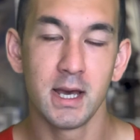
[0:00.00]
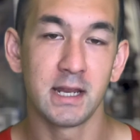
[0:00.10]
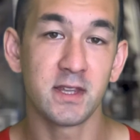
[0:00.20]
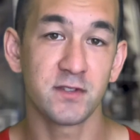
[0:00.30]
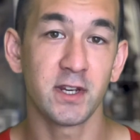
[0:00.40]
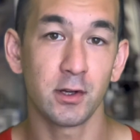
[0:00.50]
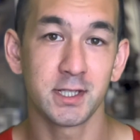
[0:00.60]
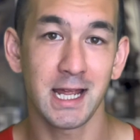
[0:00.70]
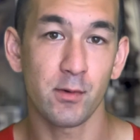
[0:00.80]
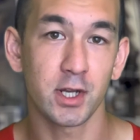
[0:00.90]
And in this video
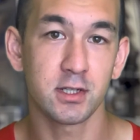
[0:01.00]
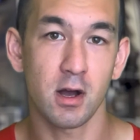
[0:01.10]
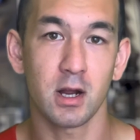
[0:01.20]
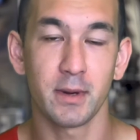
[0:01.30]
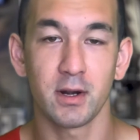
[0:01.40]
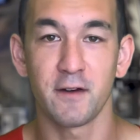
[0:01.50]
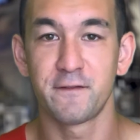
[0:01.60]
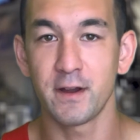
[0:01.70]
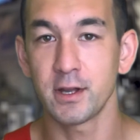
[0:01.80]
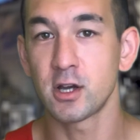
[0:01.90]
today, I want to talk about a
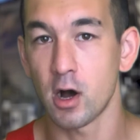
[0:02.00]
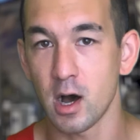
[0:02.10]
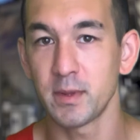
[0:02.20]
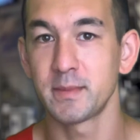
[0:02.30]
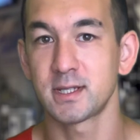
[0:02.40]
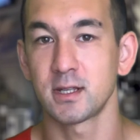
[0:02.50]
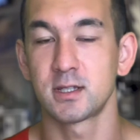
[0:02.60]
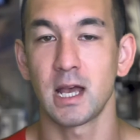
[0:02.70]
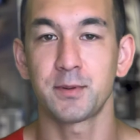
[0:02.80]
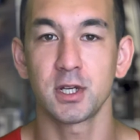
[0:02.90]
very common
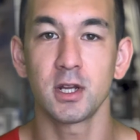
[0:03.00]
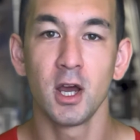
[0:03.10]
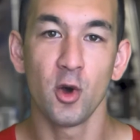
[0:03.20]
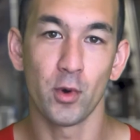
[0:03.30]
misconception